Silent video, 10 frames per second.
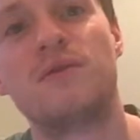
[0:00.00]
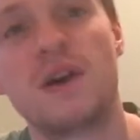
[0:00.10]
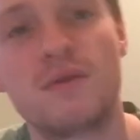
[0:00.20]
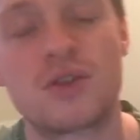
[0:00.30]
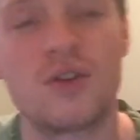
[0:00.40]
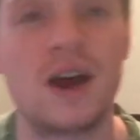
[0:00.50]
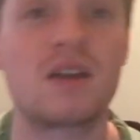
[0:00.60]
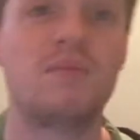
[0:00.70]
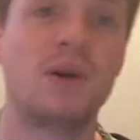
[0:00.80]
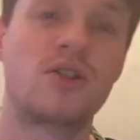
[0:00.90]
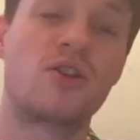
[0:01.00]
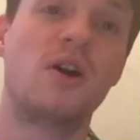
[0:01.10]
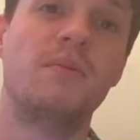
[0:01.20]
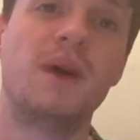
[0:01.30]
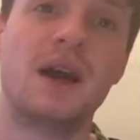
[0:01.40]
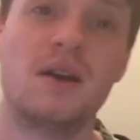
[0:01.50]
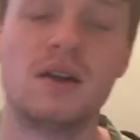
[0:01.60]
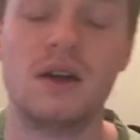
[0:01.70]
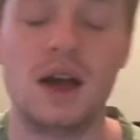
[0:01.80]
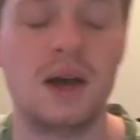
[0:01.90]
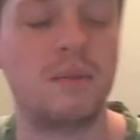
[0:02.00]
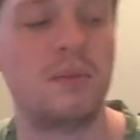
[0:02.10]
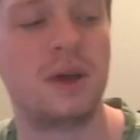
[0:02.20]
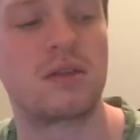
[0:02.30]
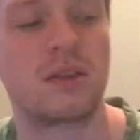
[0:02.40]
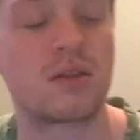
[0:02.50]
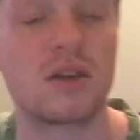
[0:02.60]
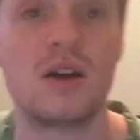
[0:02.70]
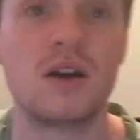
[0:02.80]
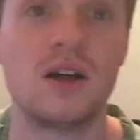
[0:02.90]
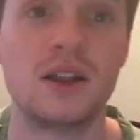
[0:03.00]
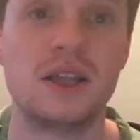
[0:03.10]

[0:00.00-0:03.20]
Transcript: favourite tracks by John Mayer. It's a song called